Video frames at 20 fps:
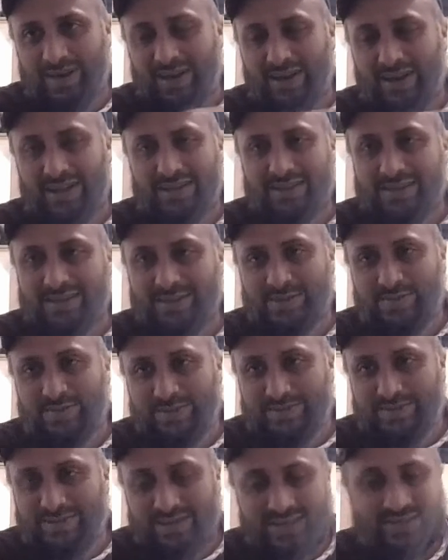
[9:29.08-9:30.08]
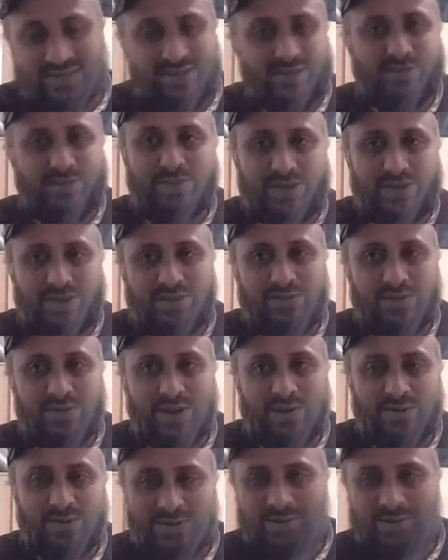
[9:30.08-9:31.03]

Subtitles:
this has been around.